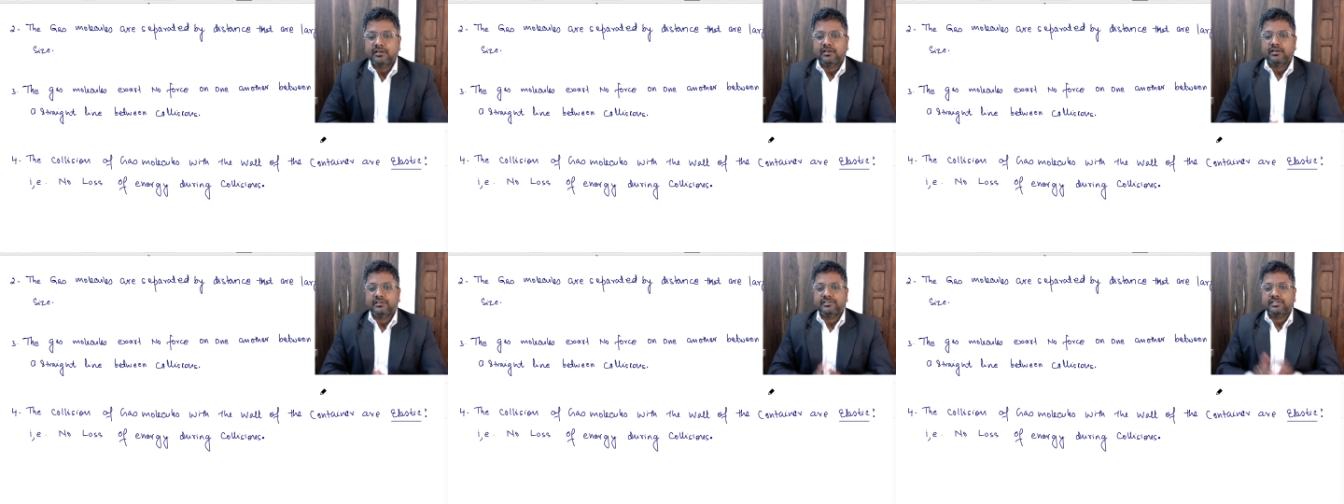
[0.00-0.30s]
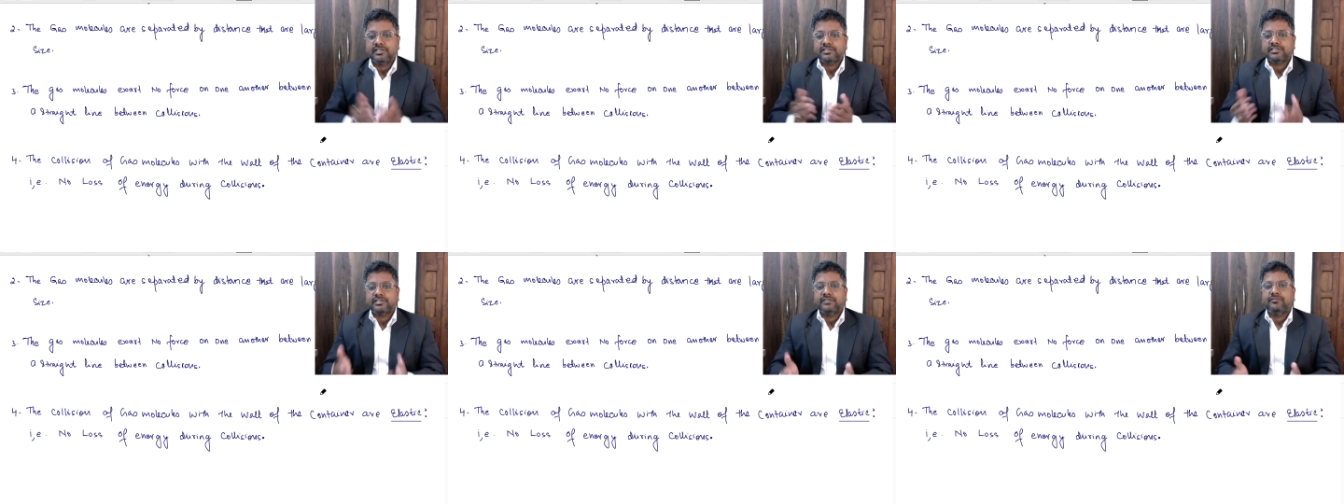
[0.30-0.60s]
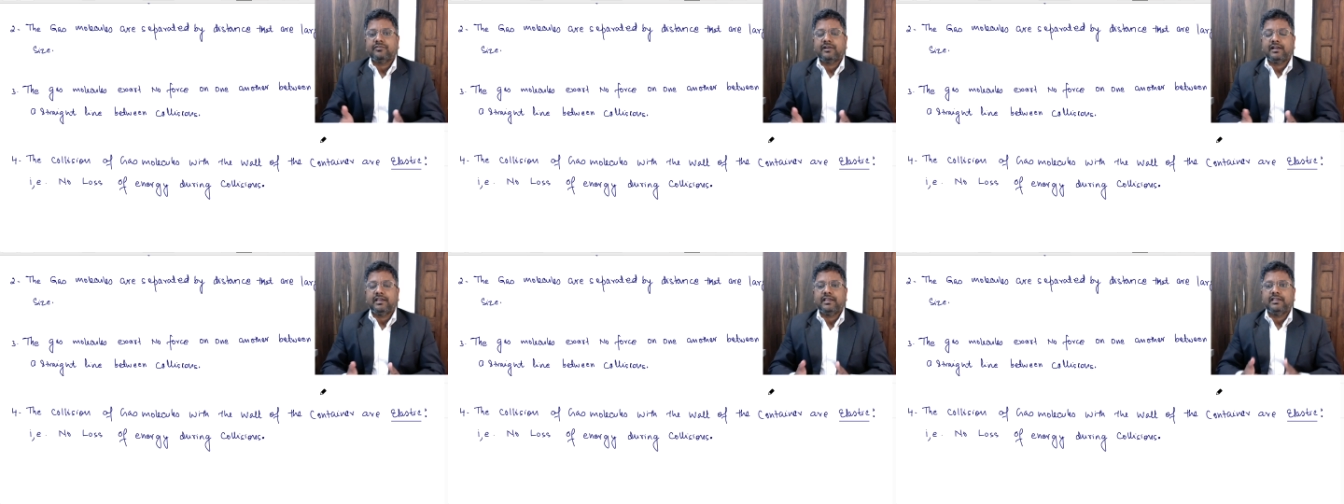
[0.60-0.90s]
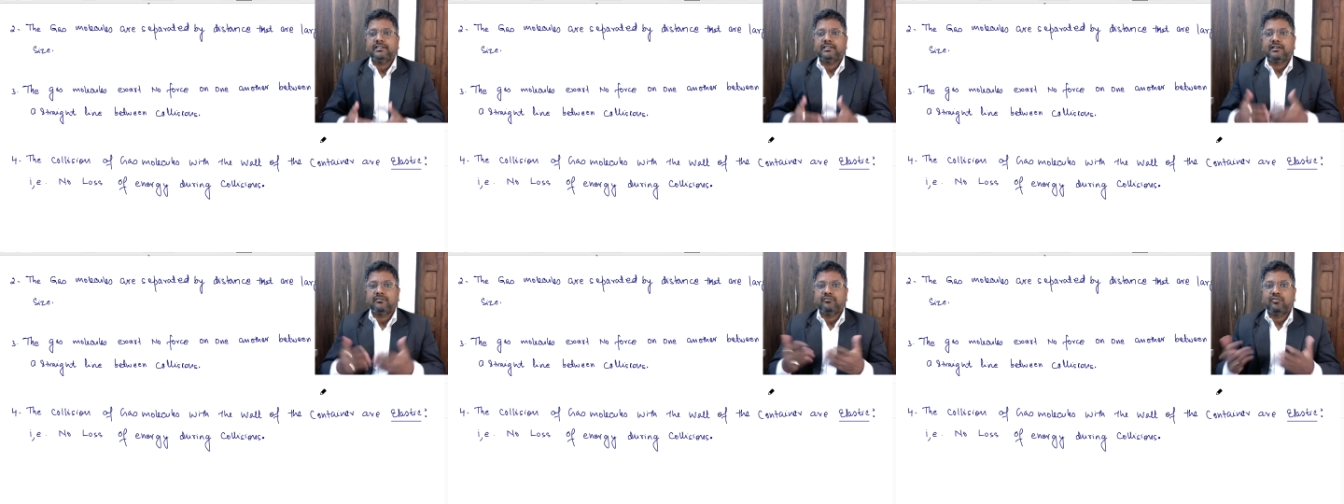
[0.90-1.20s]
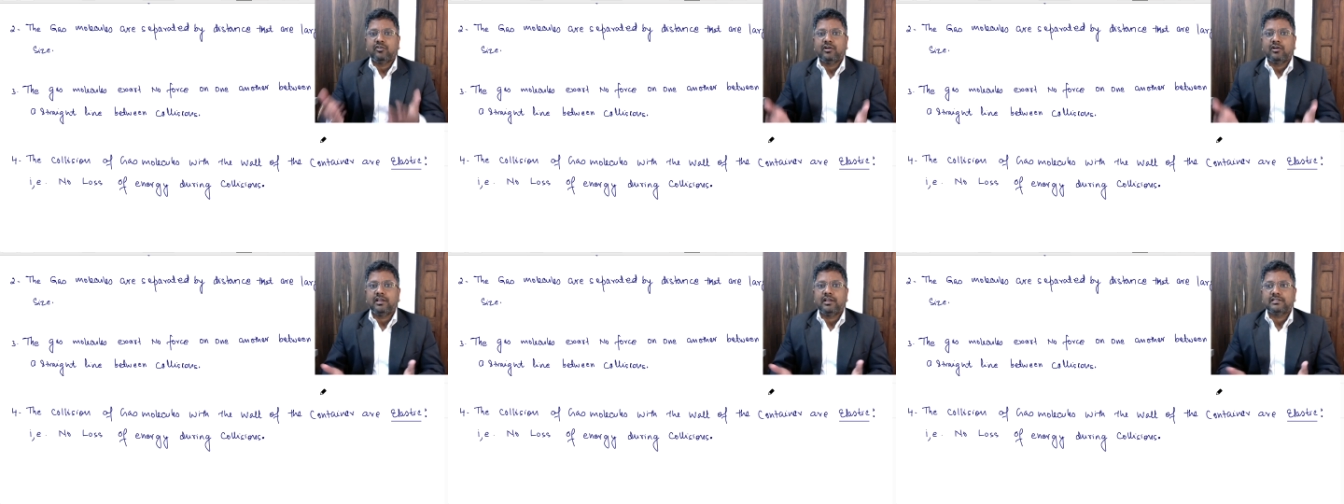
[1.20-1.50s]
justify the
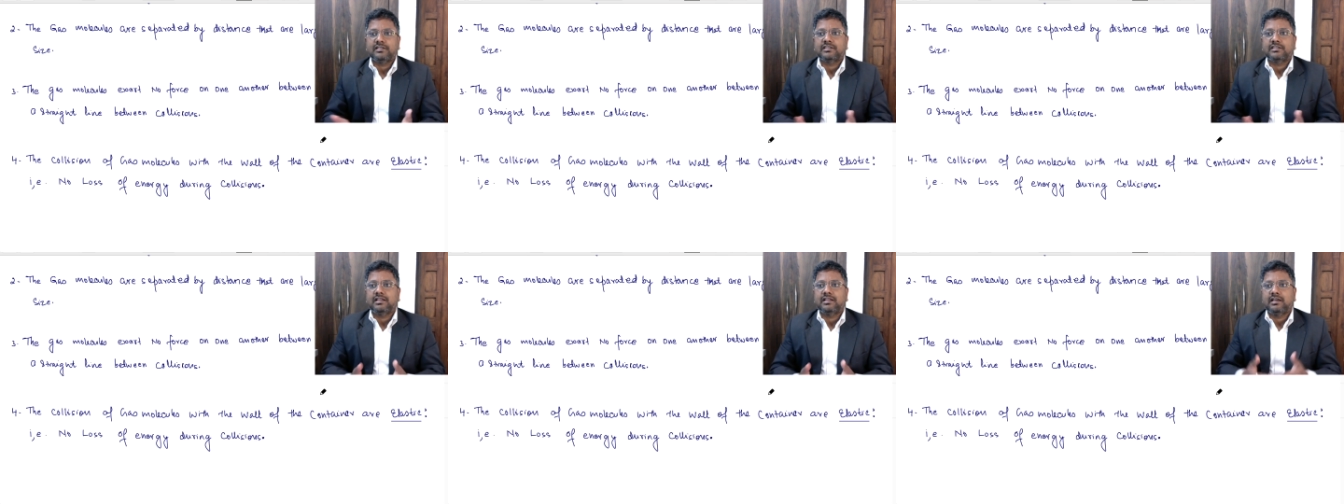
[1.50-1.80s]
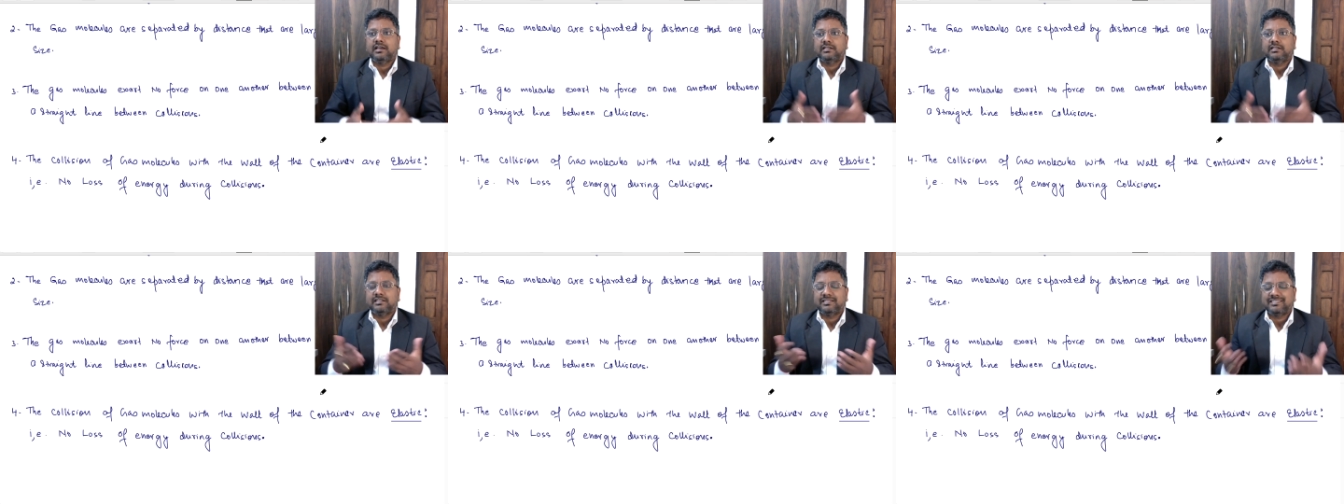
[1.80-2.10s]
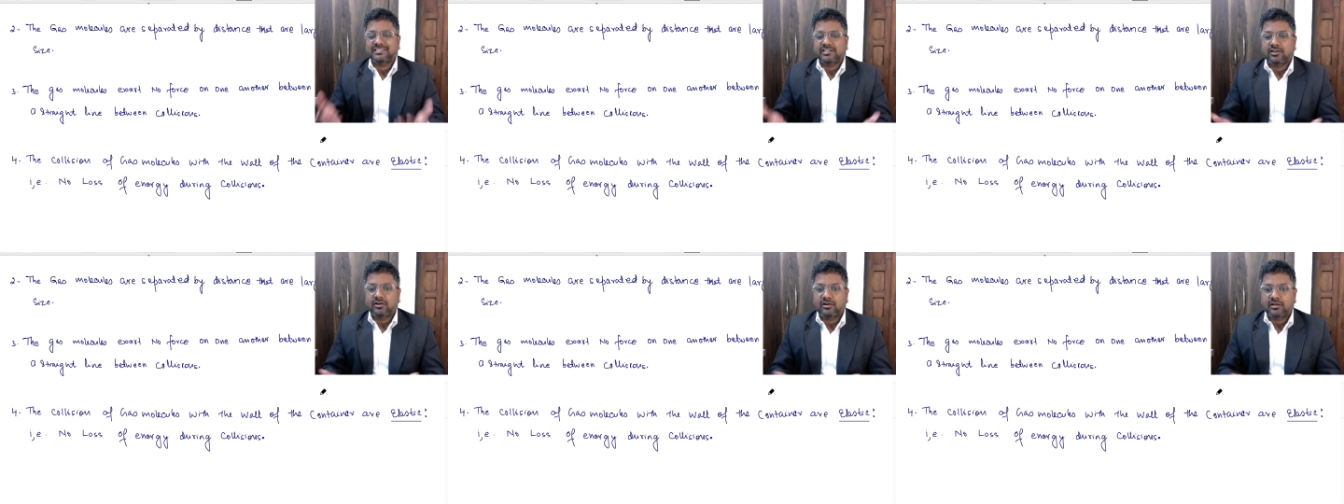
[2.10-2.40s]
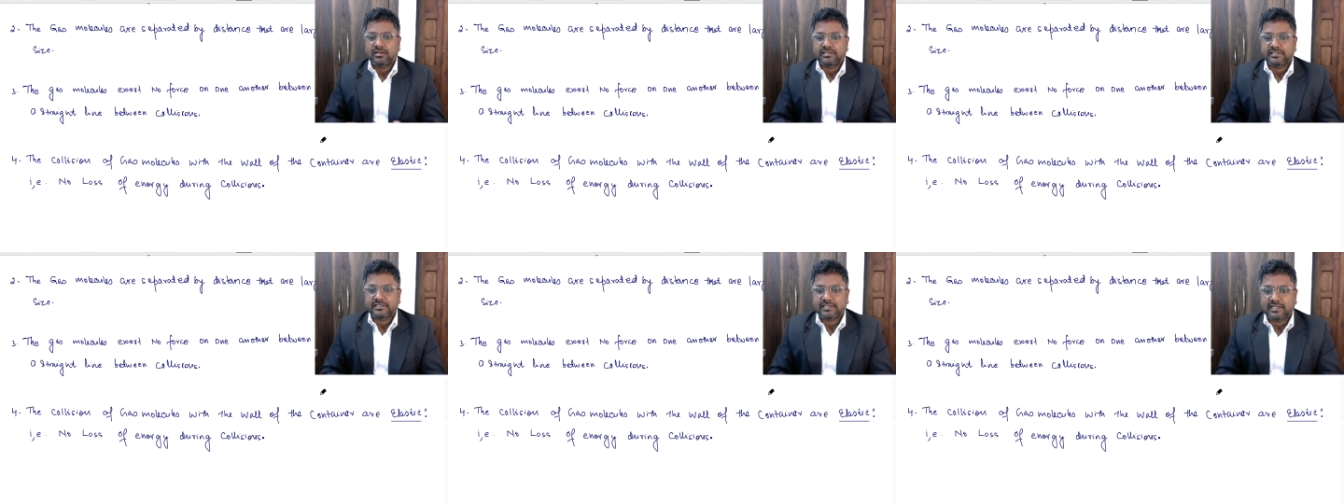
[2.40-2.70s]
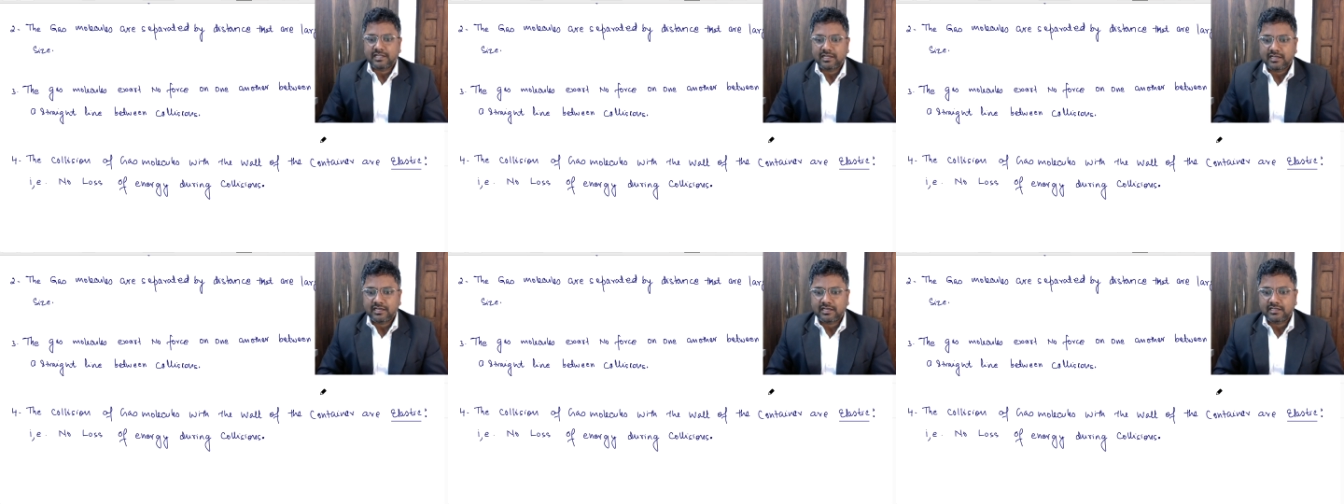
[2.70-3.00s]
Boyle's law, the Charles
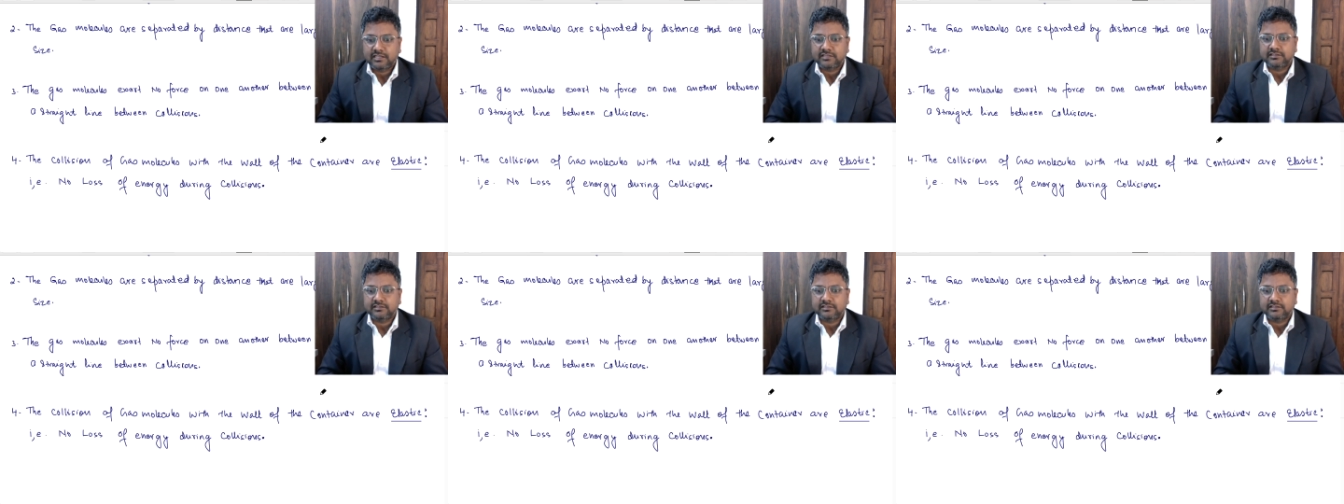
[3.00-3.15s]
law,